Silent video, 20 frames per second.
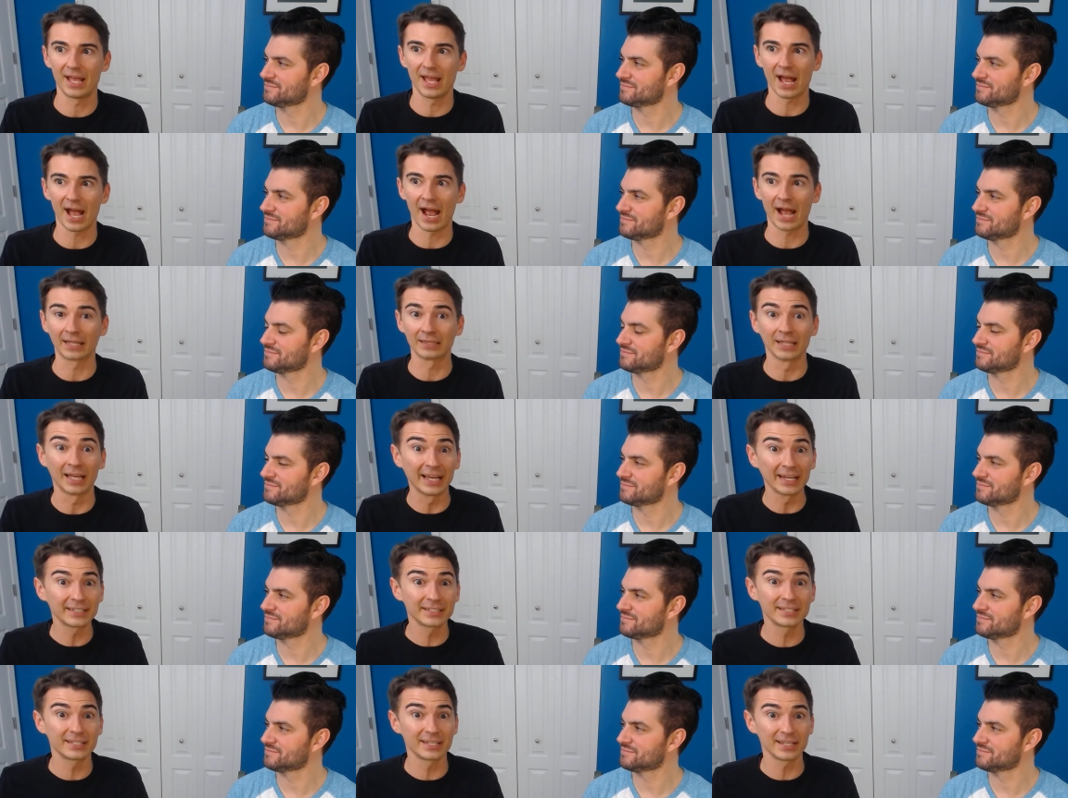Speaker 1: I
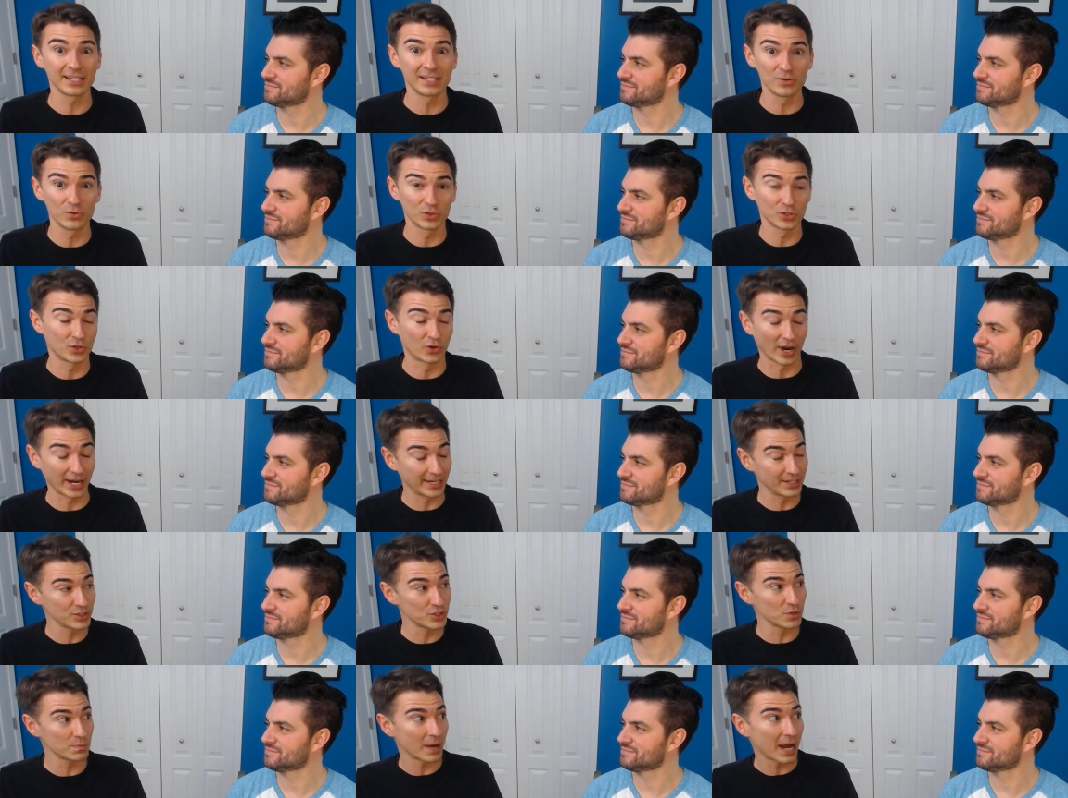liked he was great in
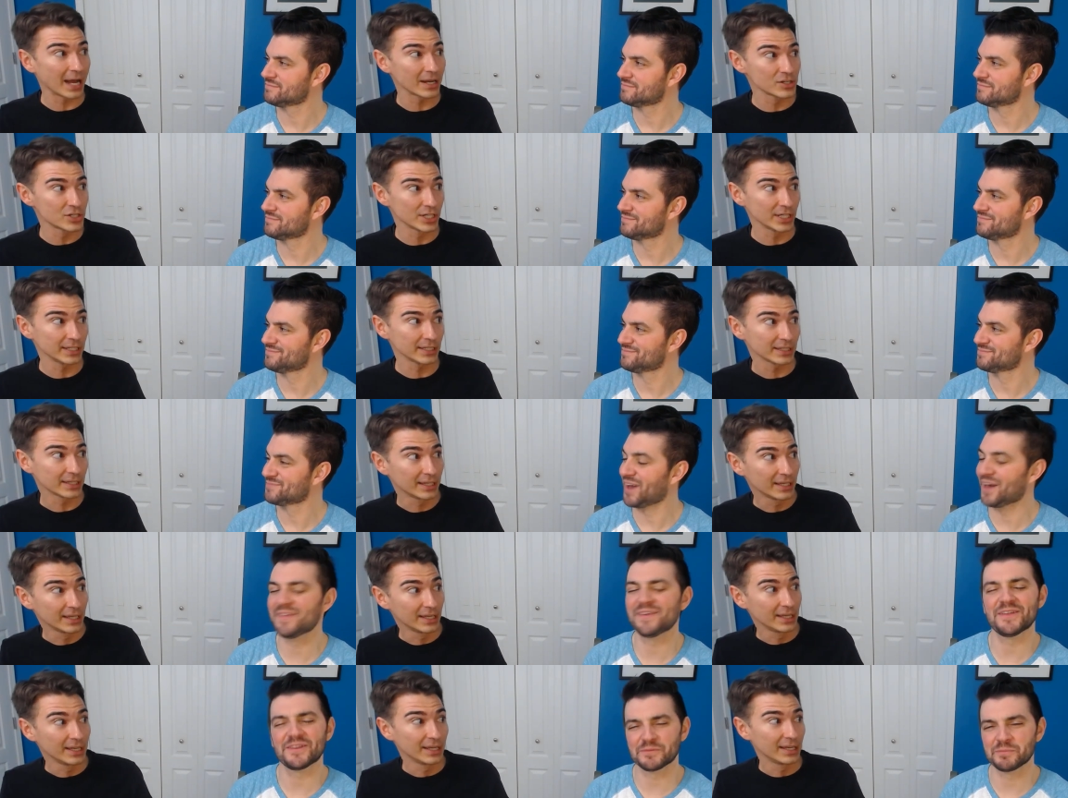Jumanji.
Speaker 2: I
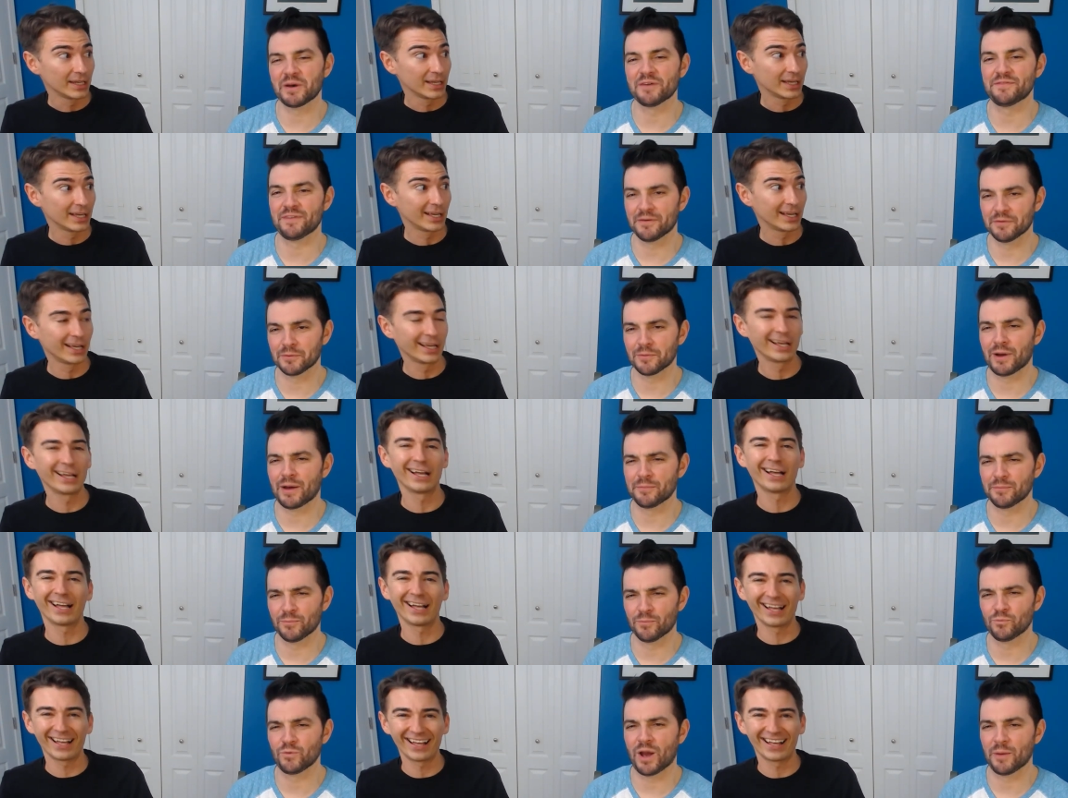think that's my favorite
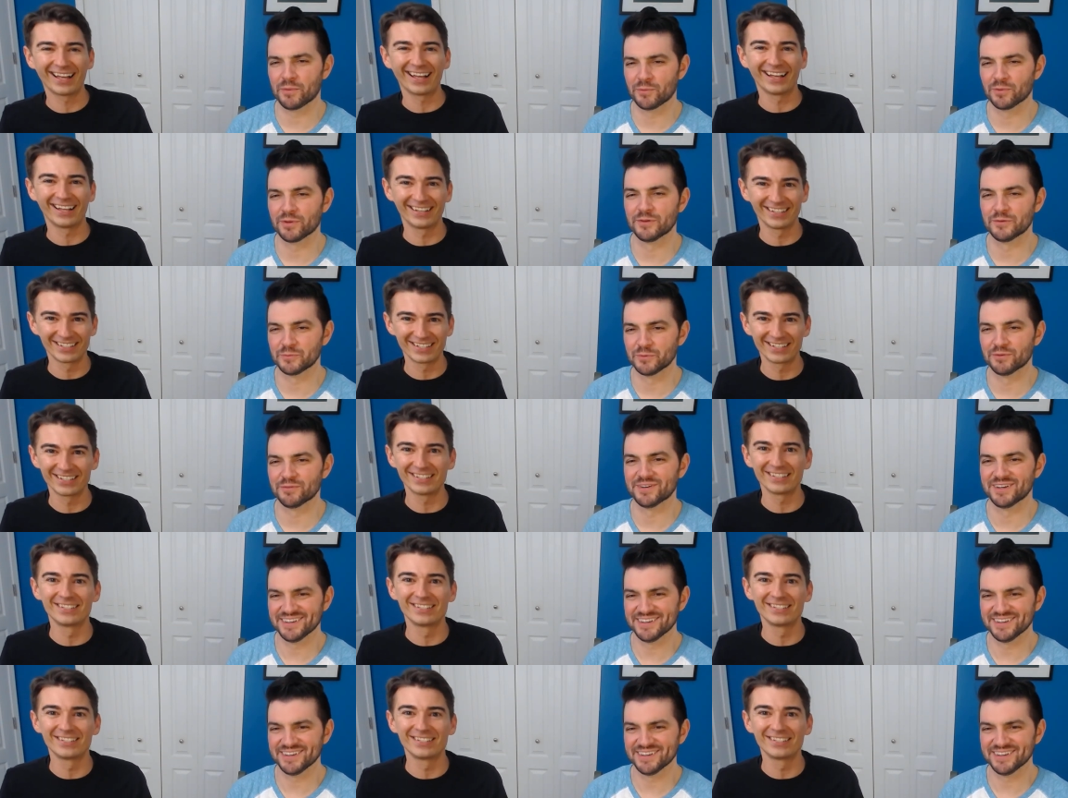Rob, Robin Williams movie.